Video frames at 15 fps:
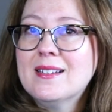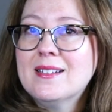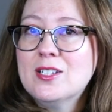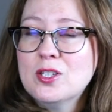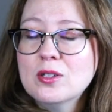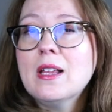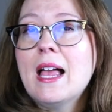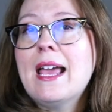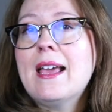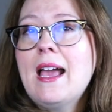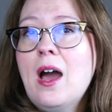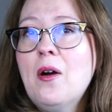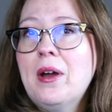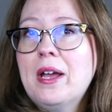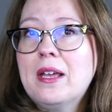Do you like
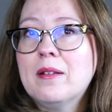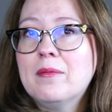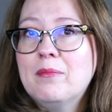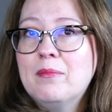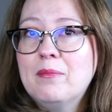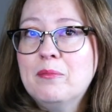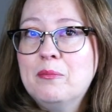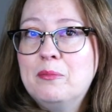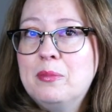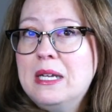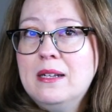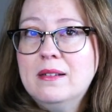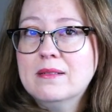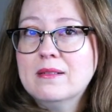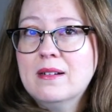how I can
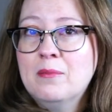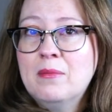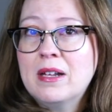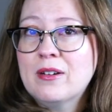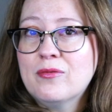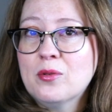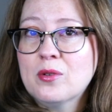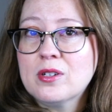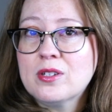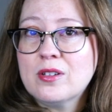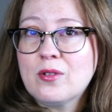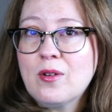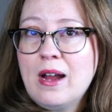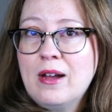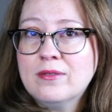beat a metaphor into the
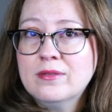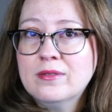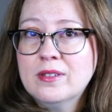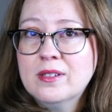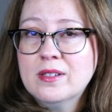ground?